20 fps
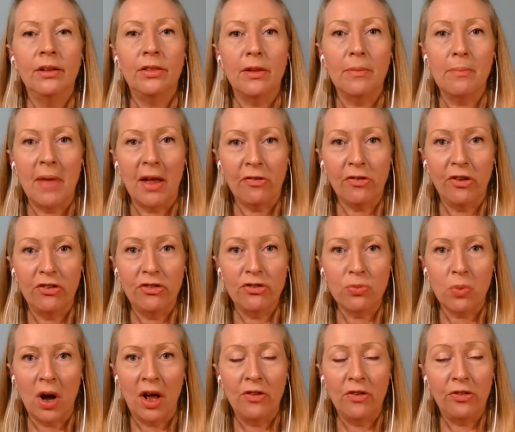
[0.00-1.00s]
The message
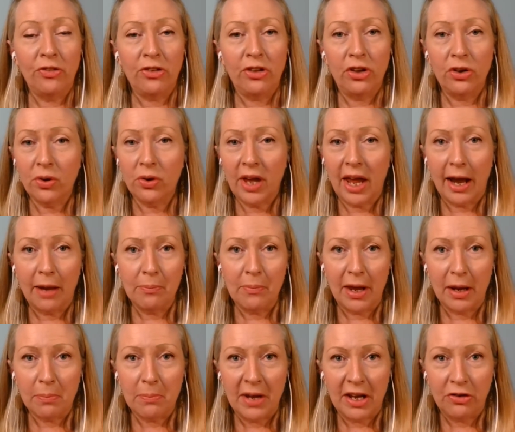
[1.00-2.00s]
was, you can't
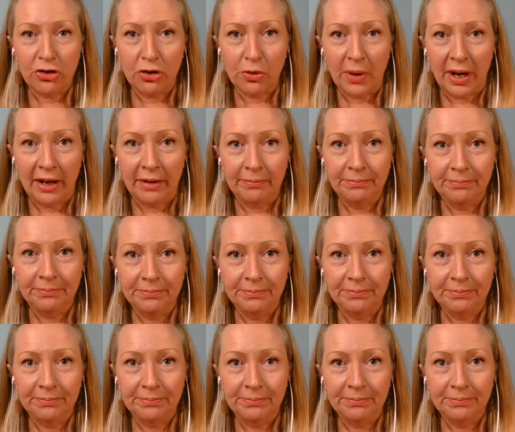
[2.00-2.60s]
make me do it.